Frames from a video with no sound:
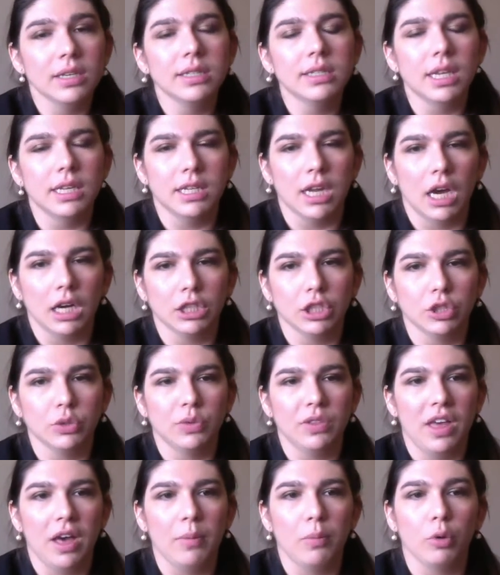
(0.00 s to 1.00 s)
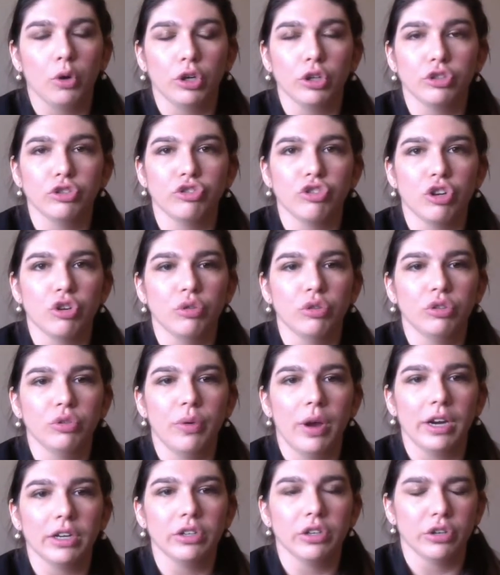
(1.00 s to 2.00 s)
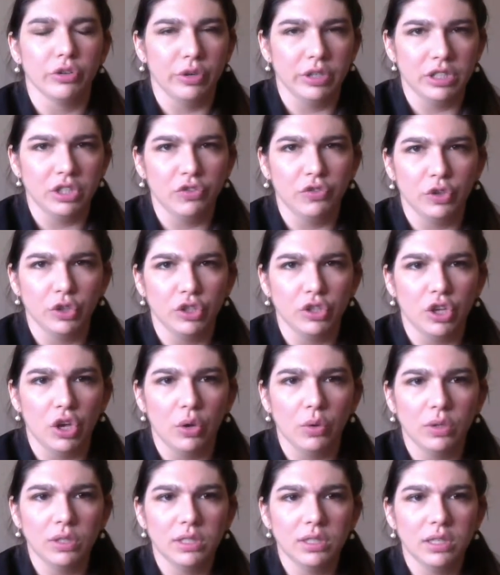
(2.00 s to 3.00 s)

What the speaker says: said Doctors Without Borders General Director Christopher Stokes.